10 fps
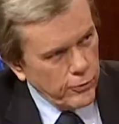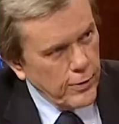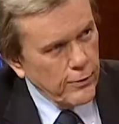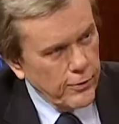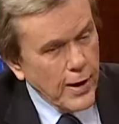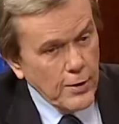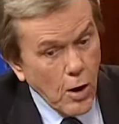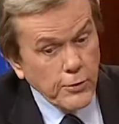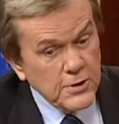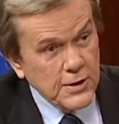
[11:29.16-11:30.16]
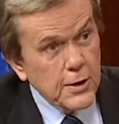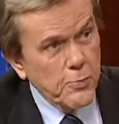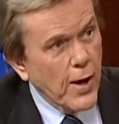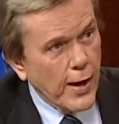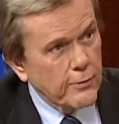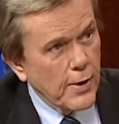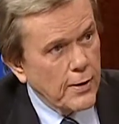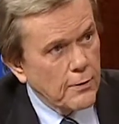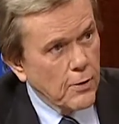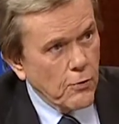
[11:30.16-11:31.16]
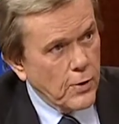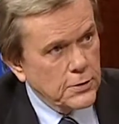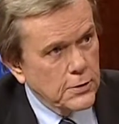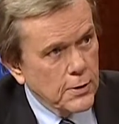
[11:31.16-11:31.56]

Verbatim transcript: they, notice an impact, right? No oh, yeah, question?